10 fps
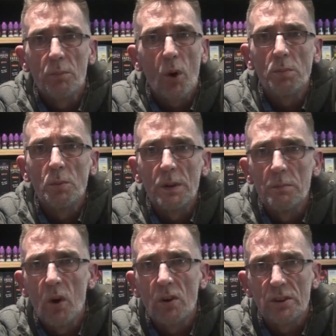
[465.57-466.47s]
probably
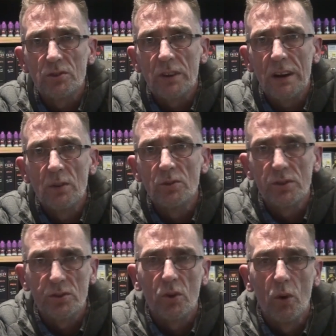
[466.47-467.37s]
mortgaged their
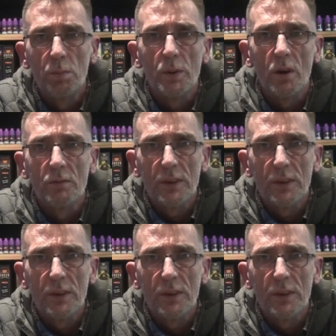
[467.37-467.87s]
houses to open up